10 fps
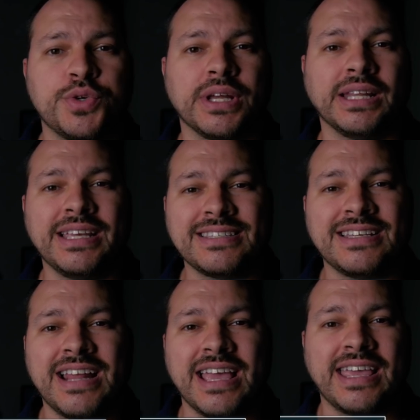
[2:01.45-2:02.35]
to at least
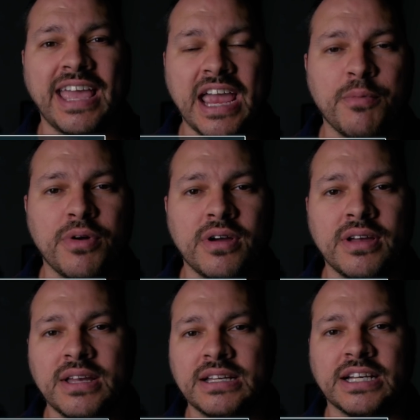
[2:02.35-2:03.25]
need a camera,
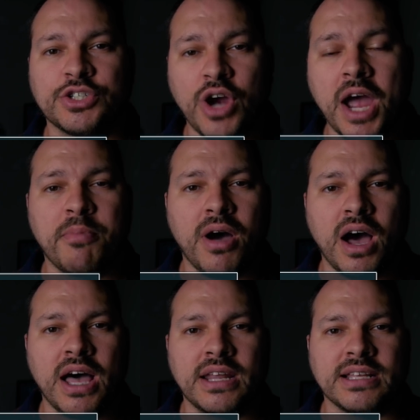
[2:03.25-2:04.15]
a
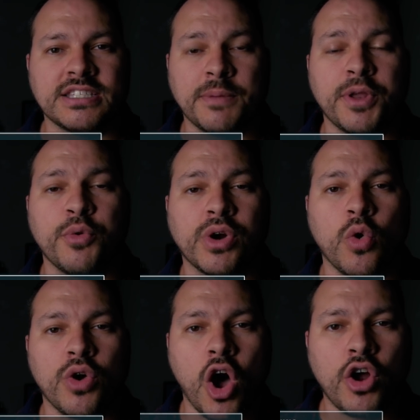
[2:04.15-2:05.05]
tripod, and something to
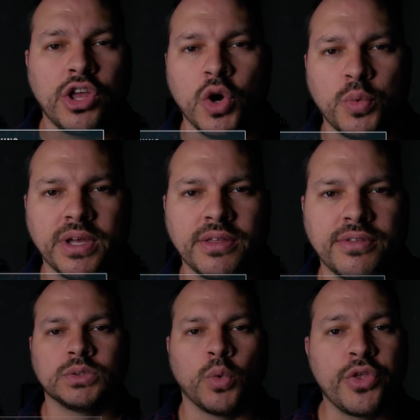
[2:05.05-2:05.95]
record audio
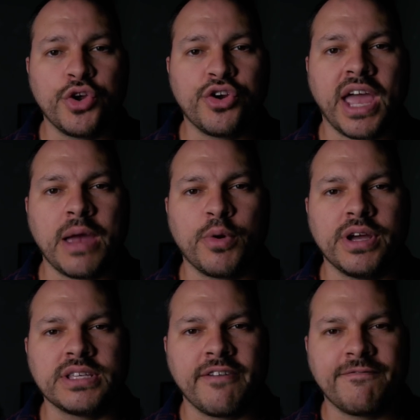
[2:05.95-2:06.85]
with. Whether your camera
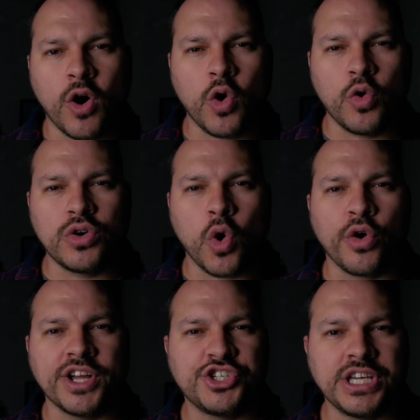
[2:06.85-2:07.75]
is a phone
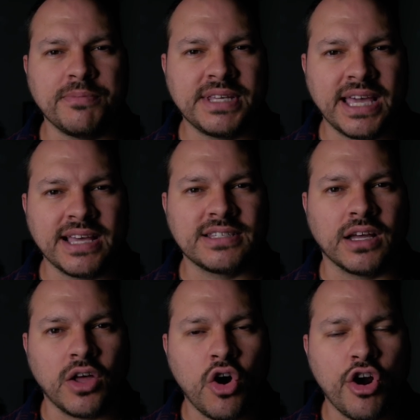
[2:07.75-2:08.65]
or a cheap
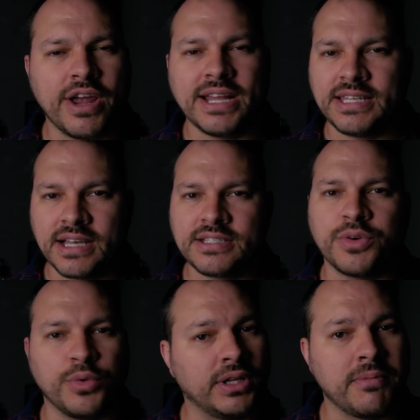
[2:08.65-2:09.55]
DSLR, it
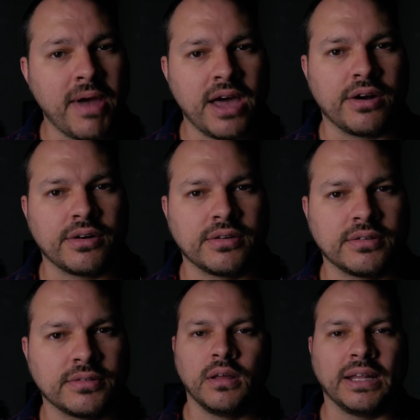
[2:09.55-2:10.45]
doesn't really matter.
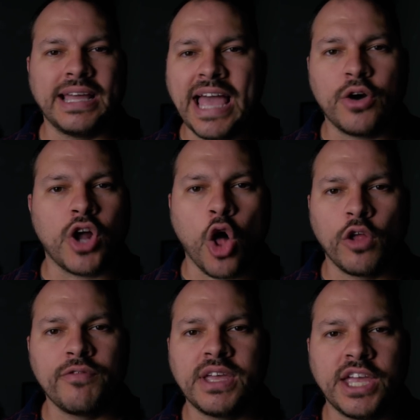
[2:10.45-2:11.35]
Lay out
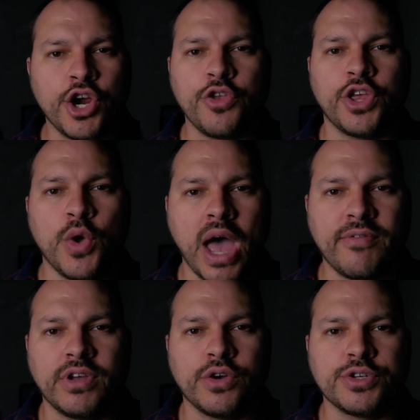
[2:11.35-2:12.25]
all of the gear that you
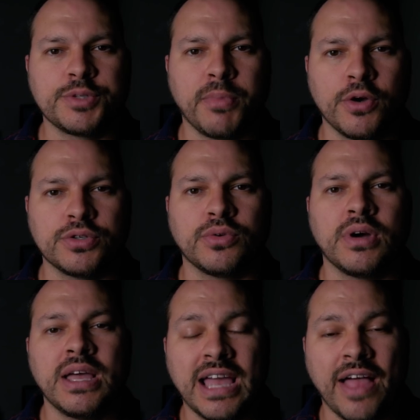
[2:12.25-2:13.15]
have at your
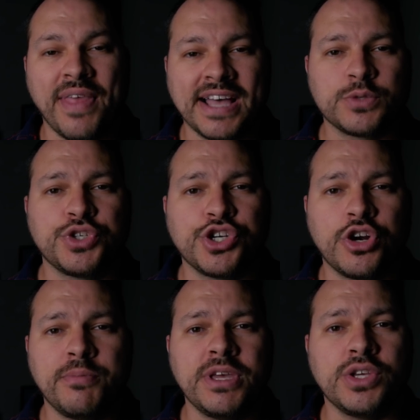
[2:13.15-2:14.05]
disposal, and that's what you're
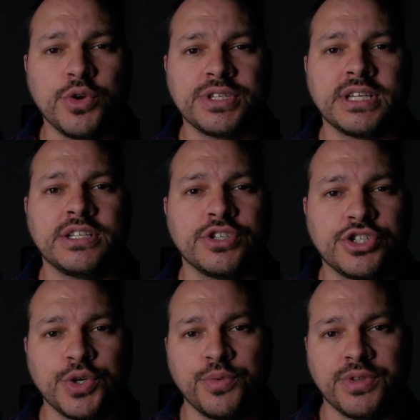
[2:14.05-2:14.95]
gonna be using to
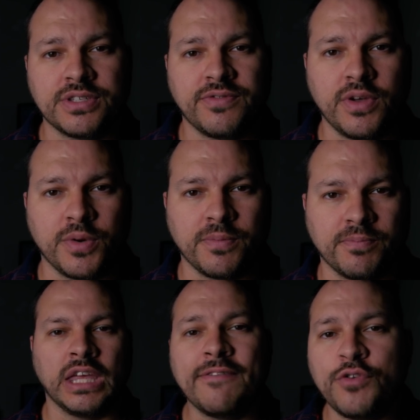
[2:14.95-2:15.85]
shoot this film.
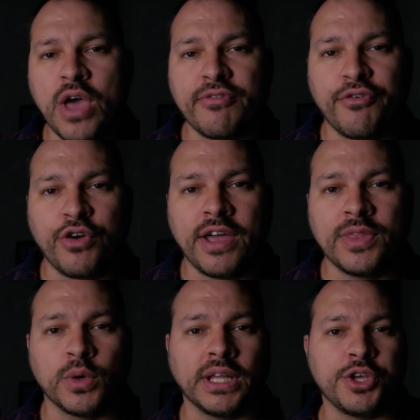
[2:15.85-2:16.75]
If you have a friend
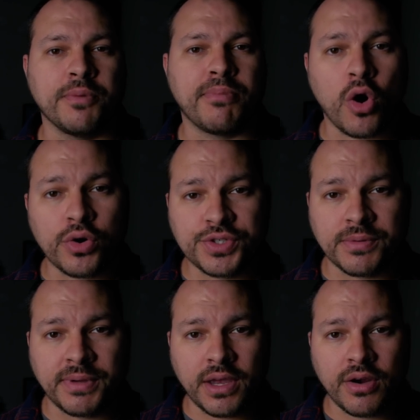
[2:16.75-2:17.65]
that will let you borrow
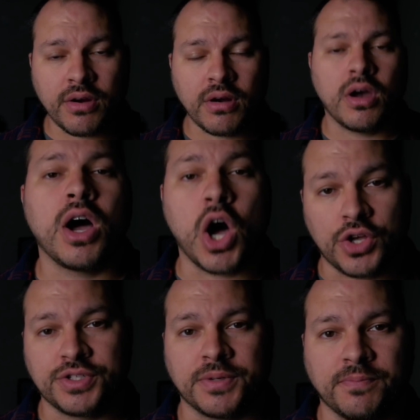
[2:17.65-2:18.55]
some gear,
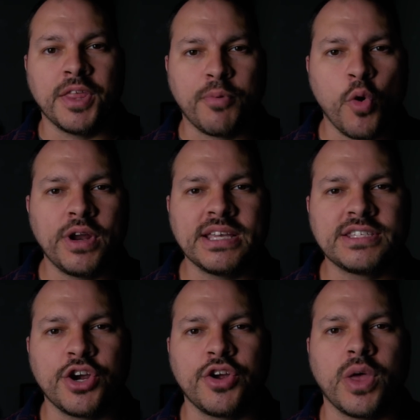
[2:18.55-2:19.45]
awesome. The point
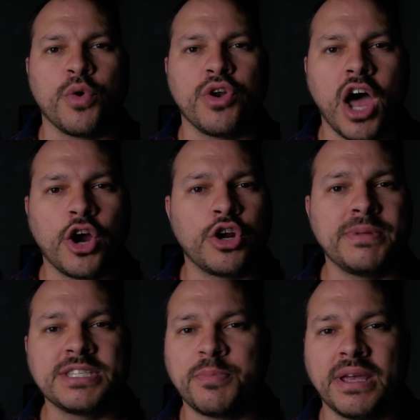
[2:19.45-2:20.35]
is here that we're not gonna
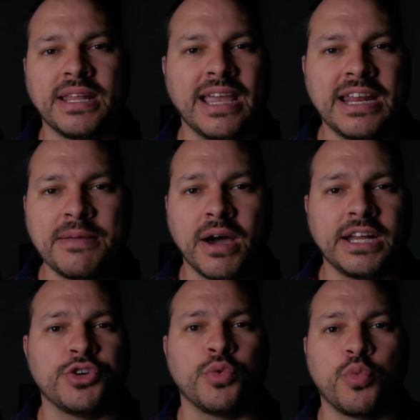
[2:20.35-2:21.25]
be spending any
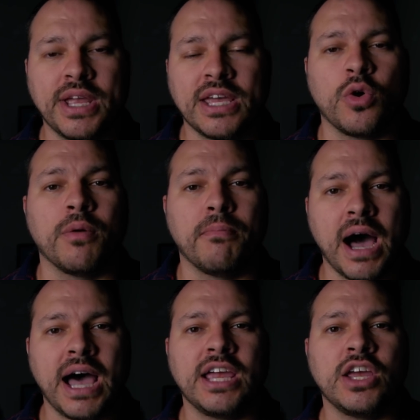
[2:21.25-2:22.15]
money to rent or
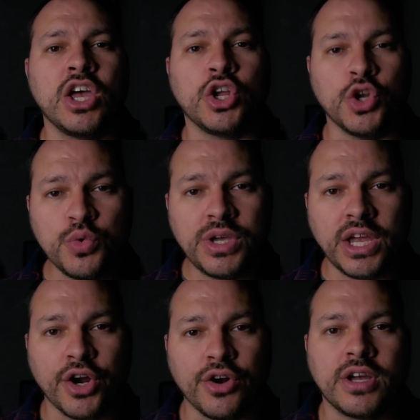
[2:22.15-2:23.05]
buy new
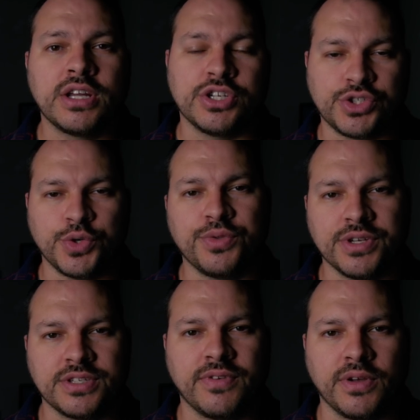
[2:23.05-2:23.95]
gear to shoot
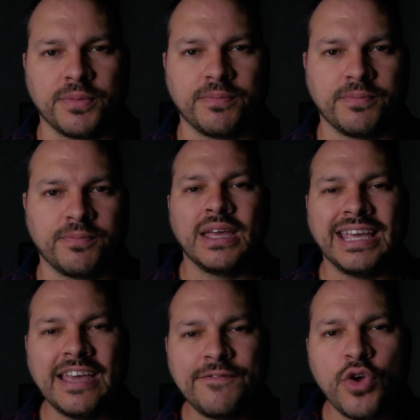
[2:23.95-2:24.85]
this film.
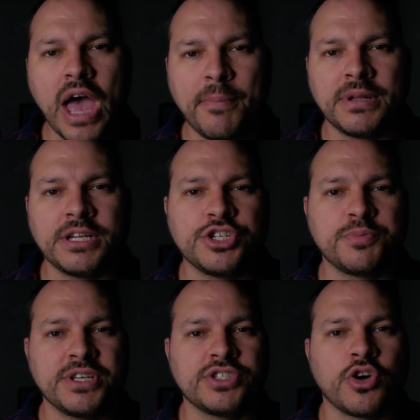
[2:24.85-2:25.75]
If you happen to
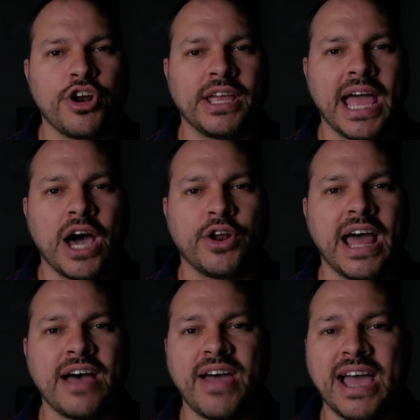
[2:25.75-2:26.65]
just be starting out and
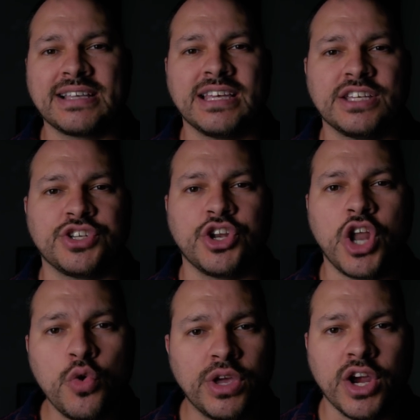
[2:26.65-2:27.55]
have access to
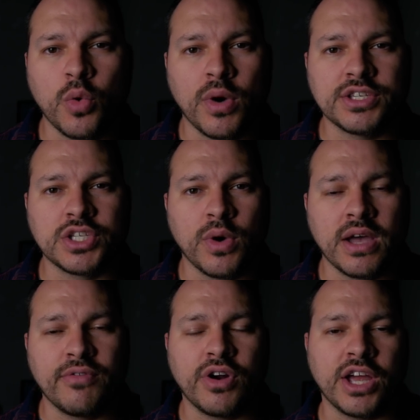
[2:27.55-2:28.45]
no gear
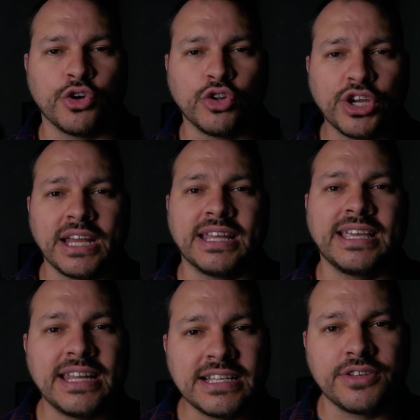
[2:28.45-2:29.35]
whatsoever and you're looking to
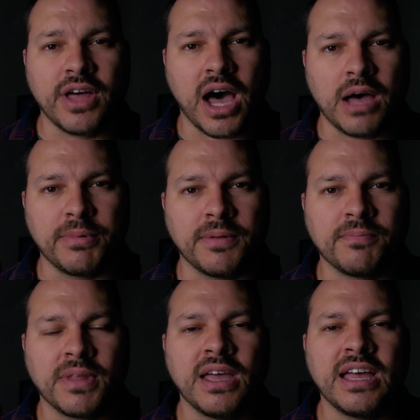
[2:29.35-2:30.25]
get into the hobby,
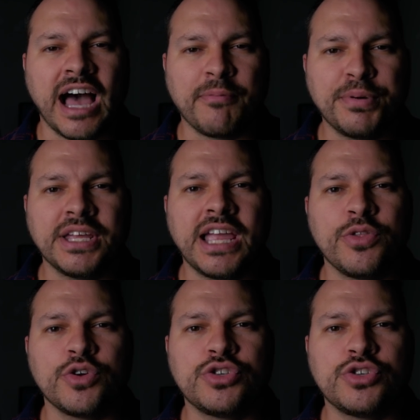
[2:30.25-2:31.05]
I put together